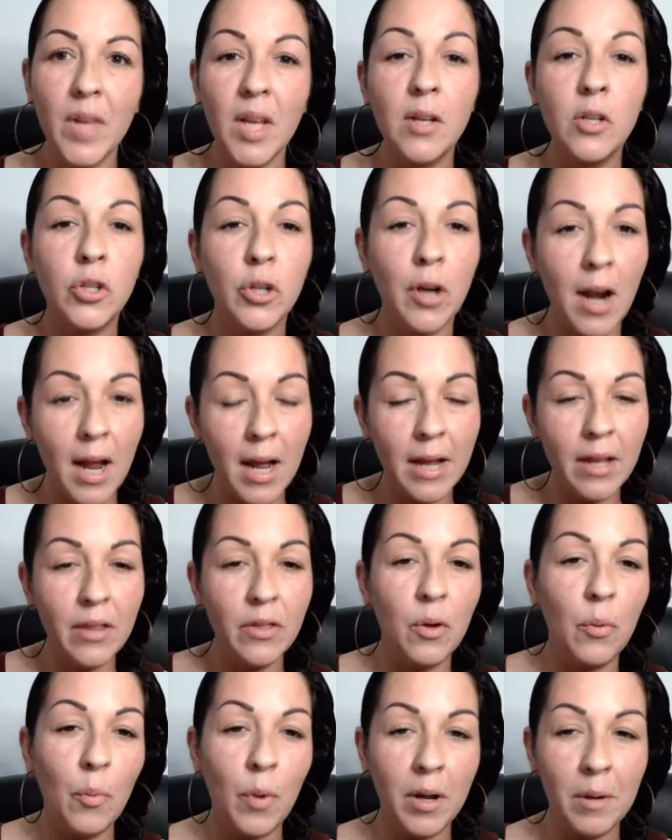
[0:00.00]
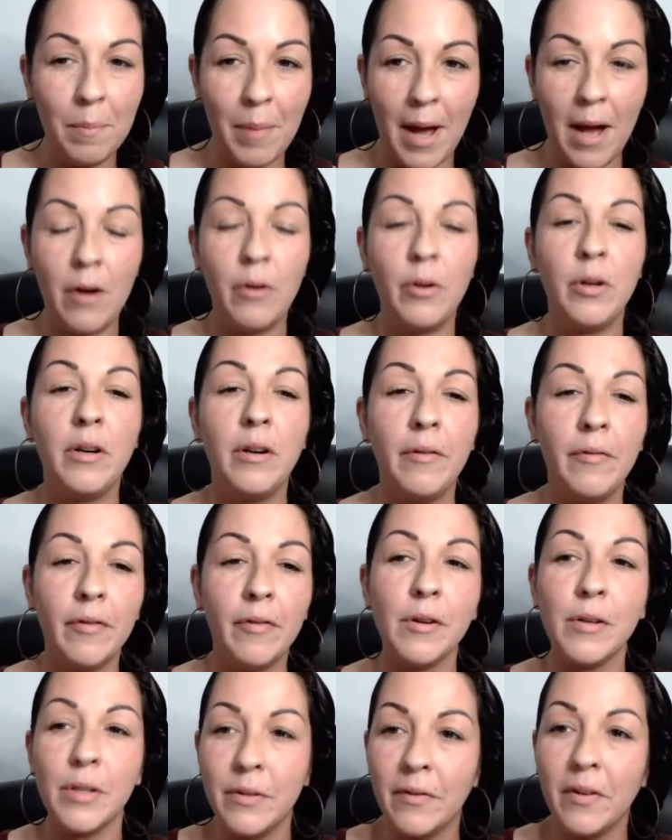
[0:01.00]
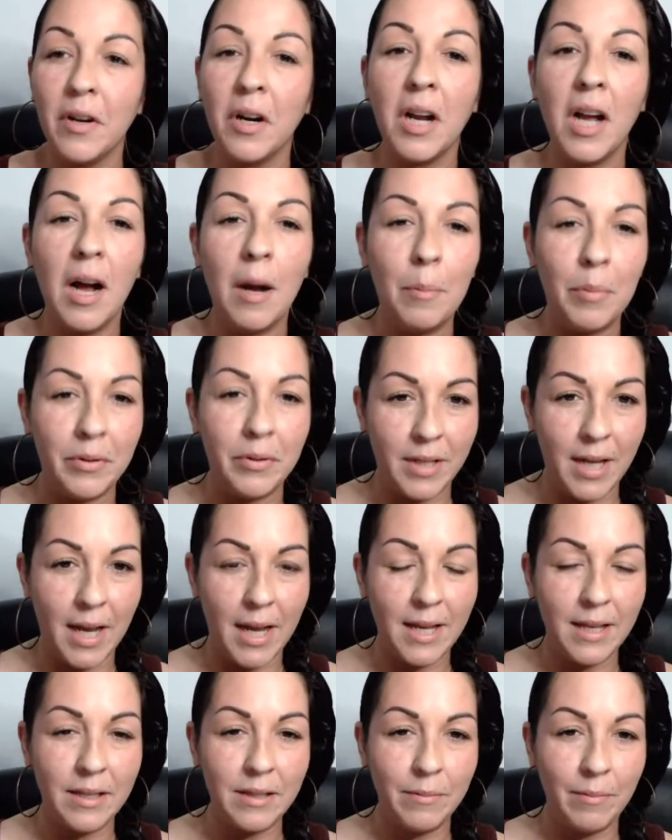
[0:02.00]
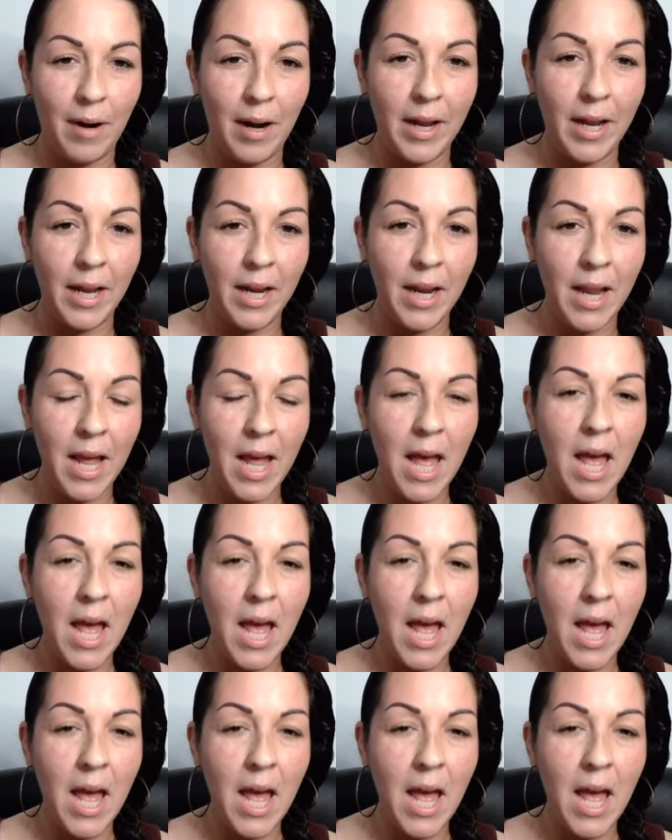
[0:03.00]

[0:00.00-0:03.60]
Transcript: Try the one powder first for a couple days, right?